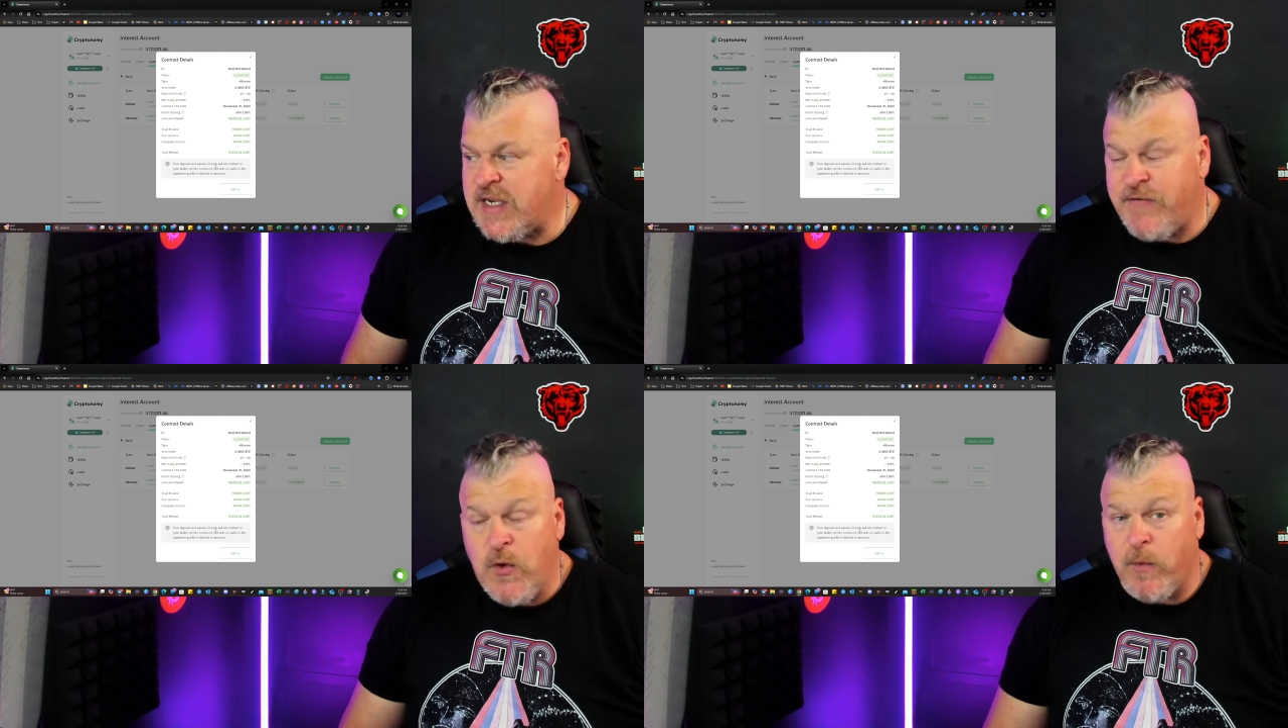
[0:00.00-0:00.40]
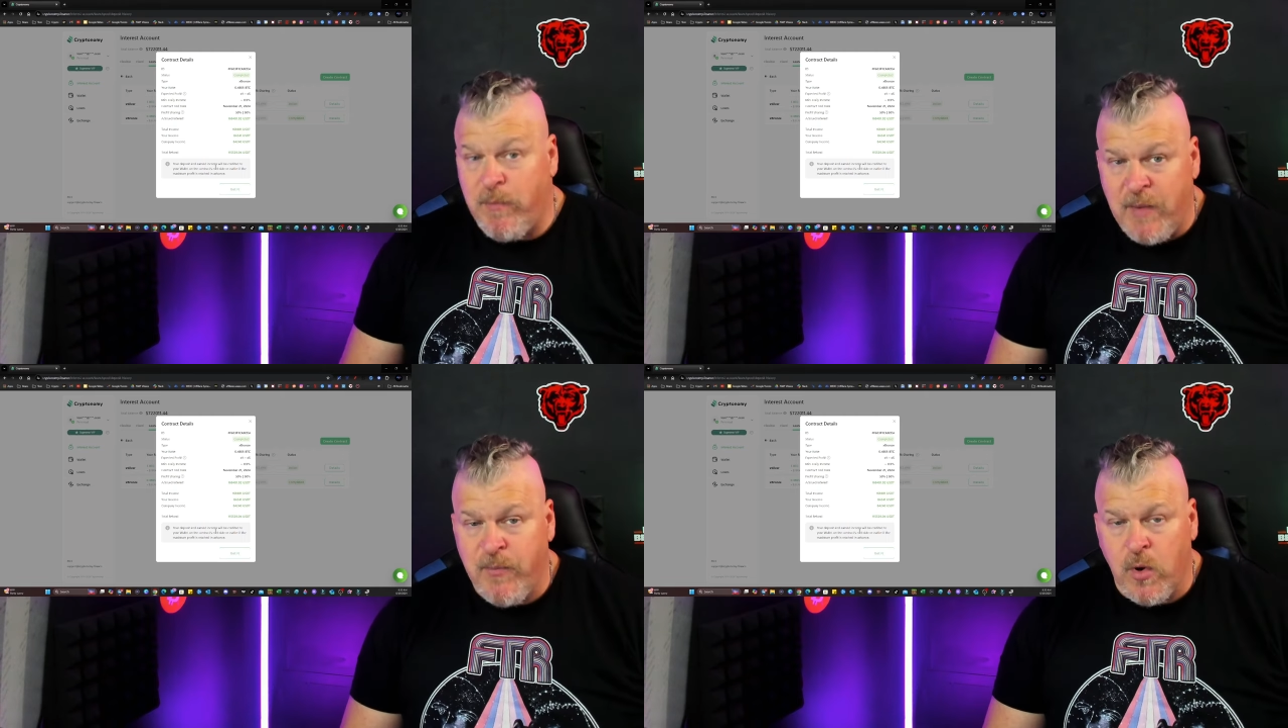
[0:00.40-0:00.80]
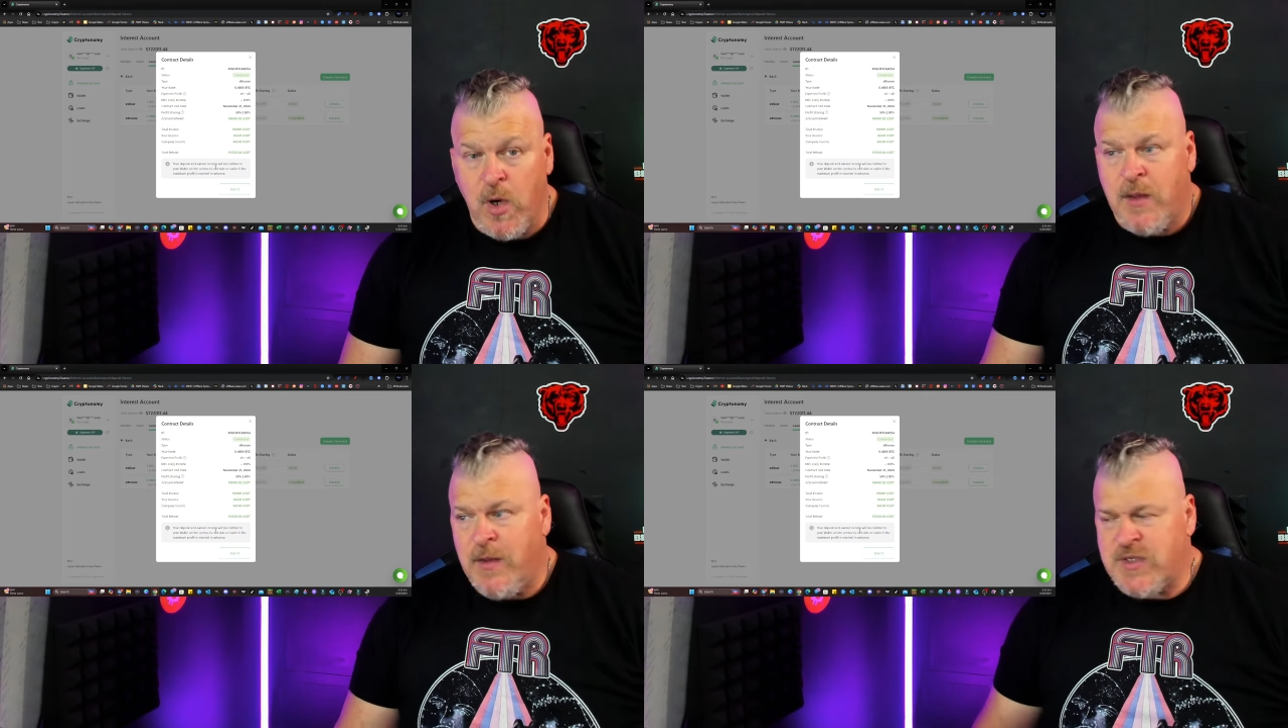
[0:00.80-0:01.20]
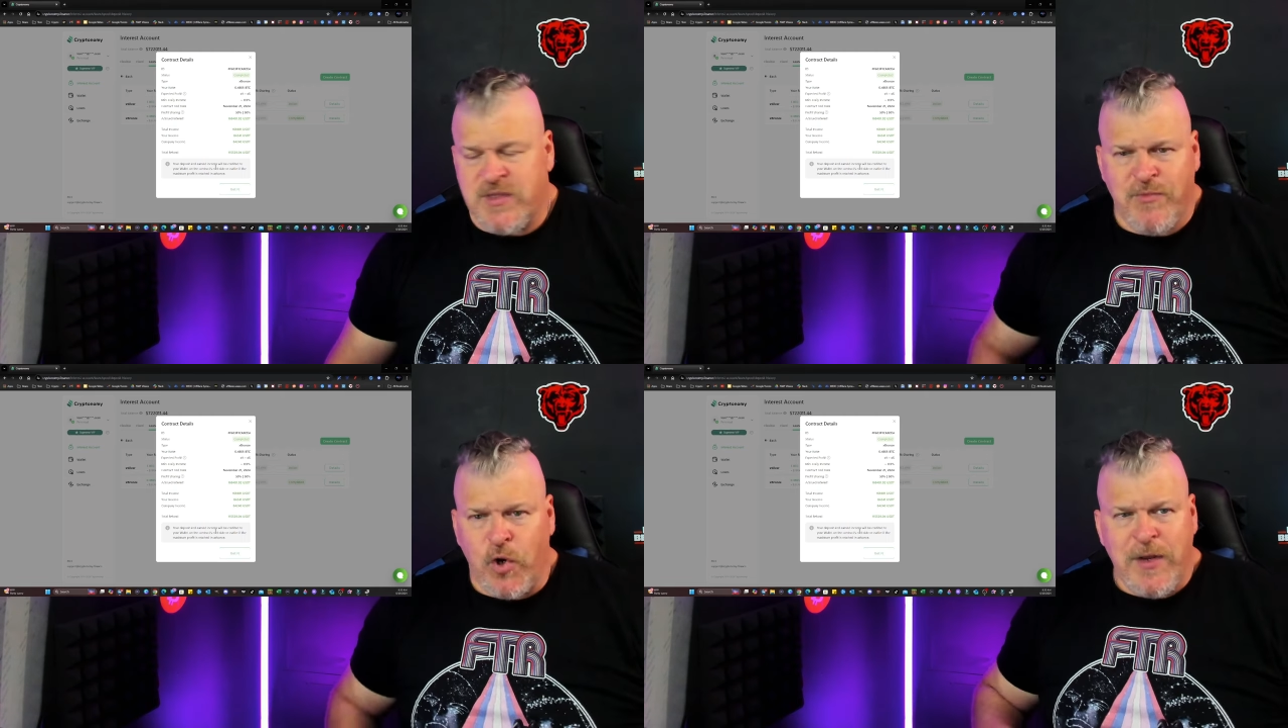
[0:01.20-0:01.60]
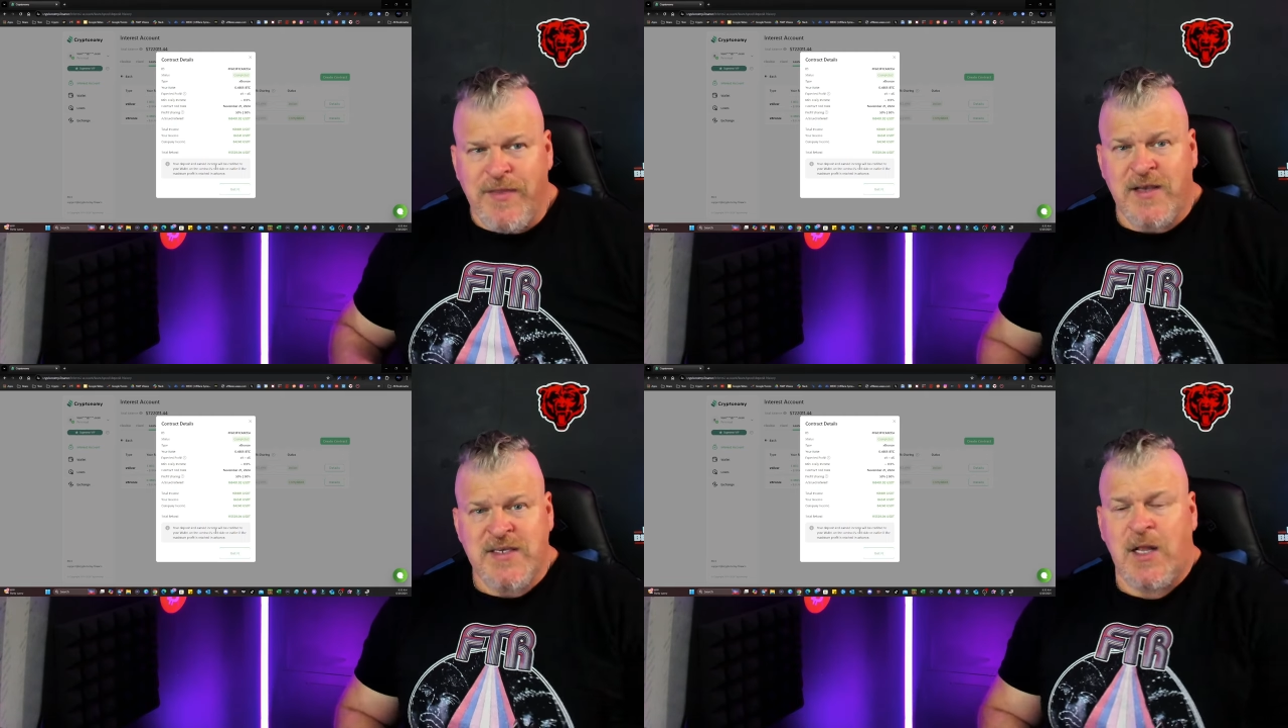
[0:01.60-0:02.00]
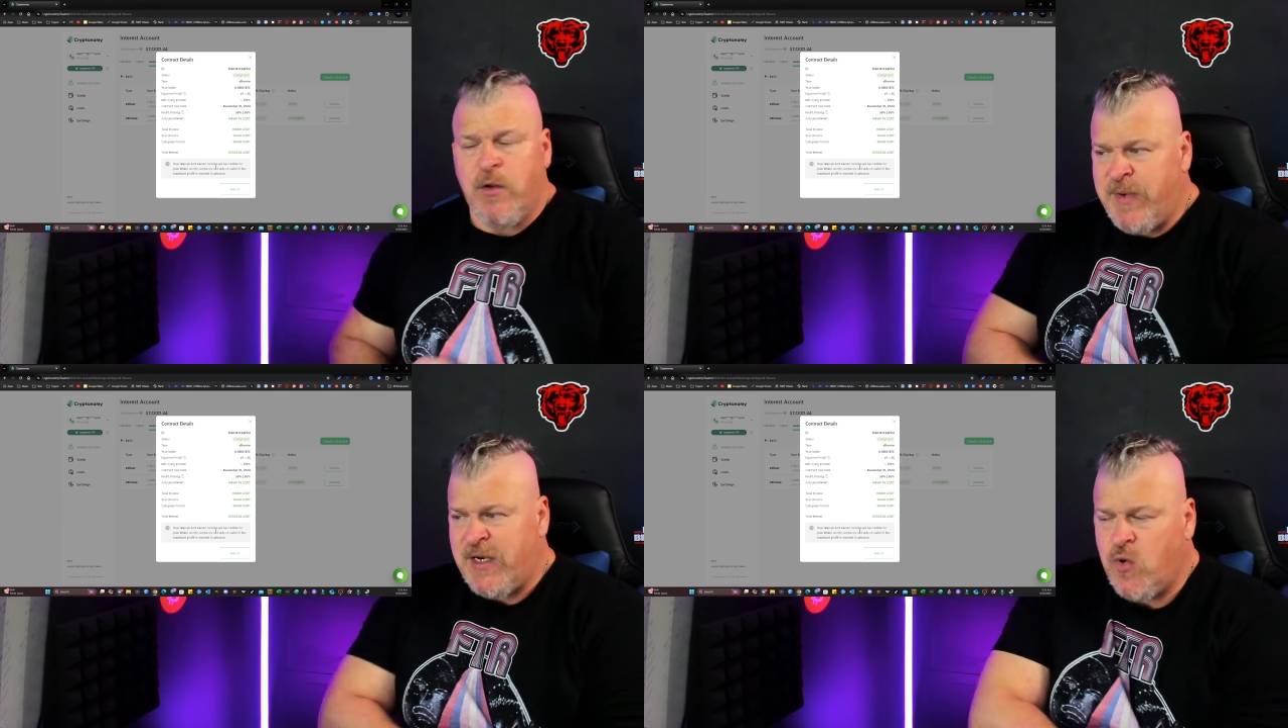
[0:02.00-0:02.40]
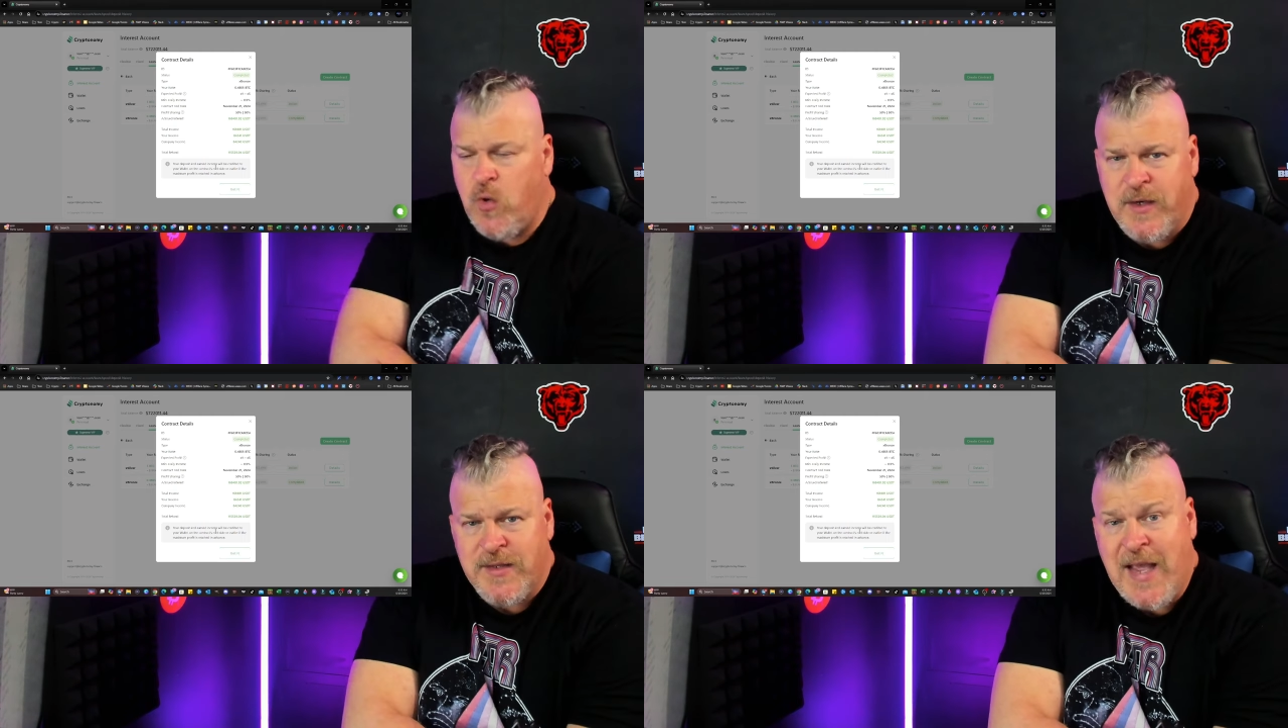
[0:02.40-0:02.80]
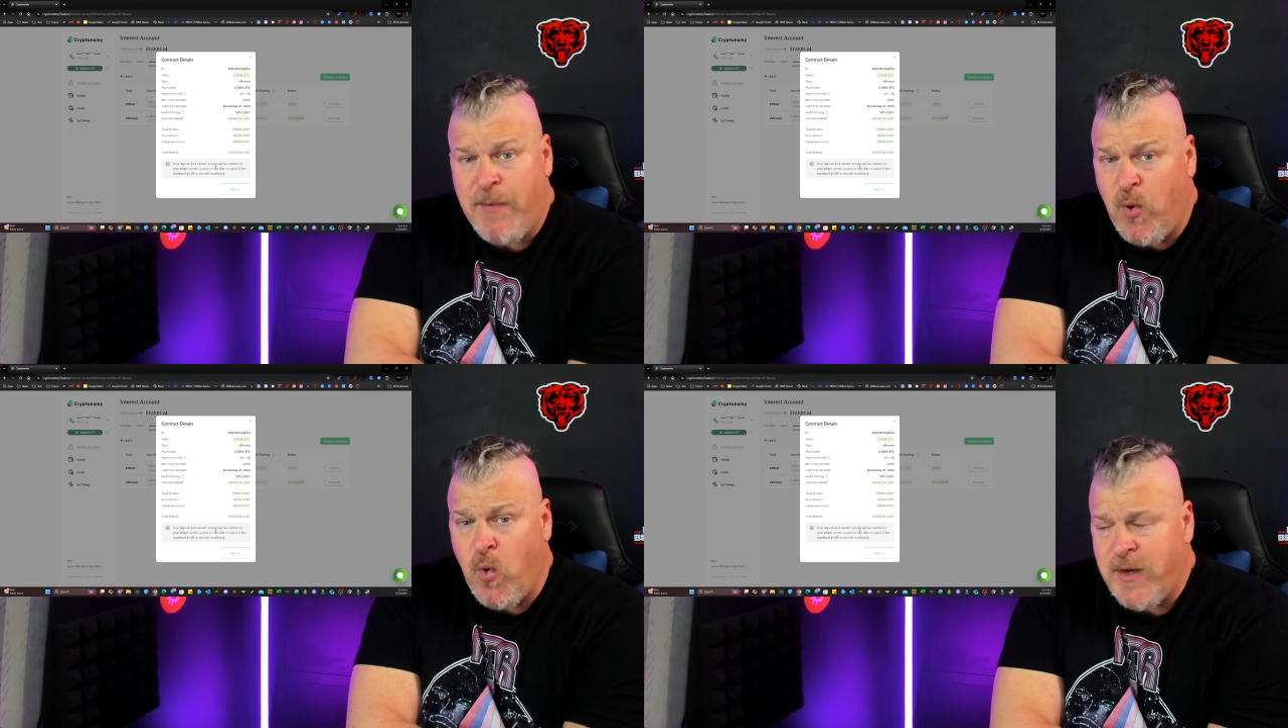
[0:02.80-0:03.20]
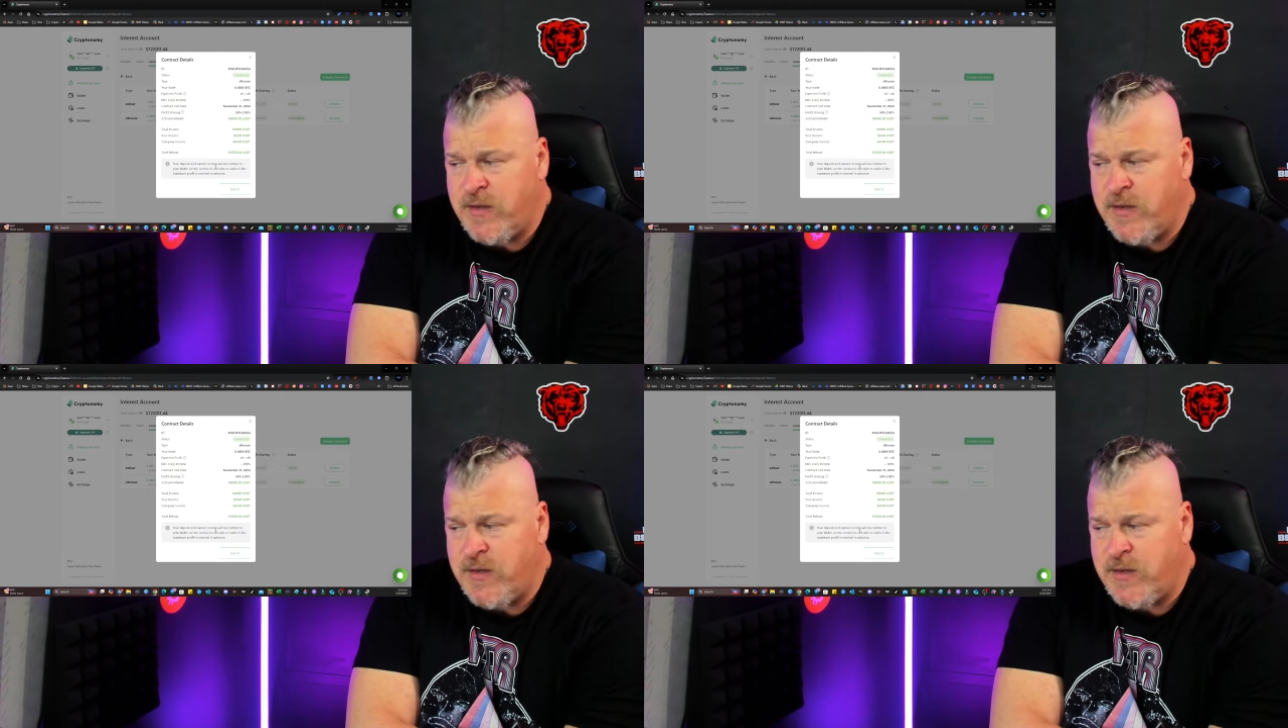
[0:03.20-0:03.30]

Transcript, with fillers: If you remember, that was $30,000 Bitcoin at that point.